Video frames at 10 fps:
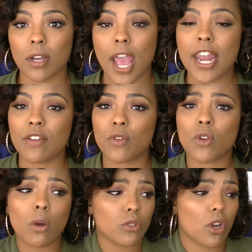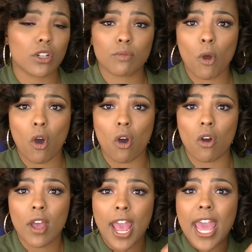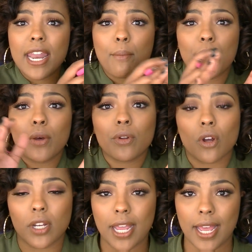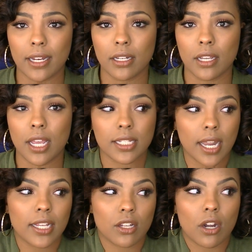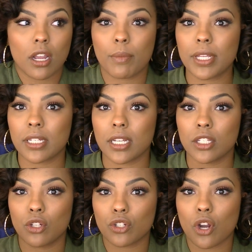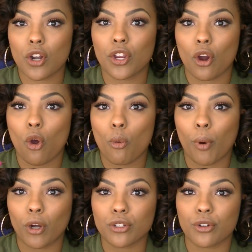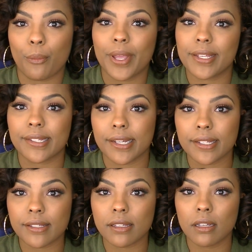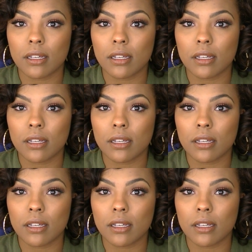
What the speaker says: And if you don't, start small and then build on that. It's like starting a business. You're starting your own personal business.